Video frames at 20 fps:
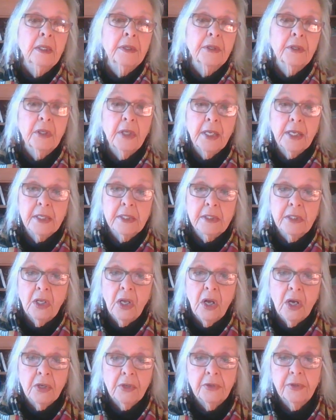their legs
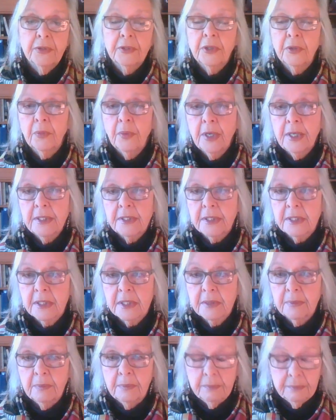longer and their
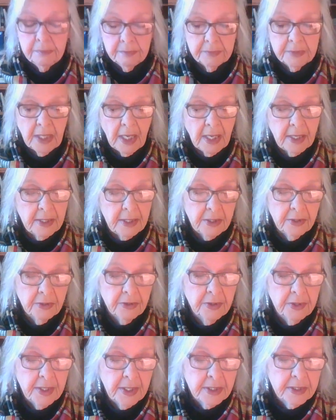waists tinier
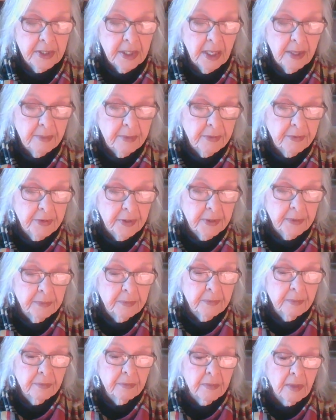and that type of thing.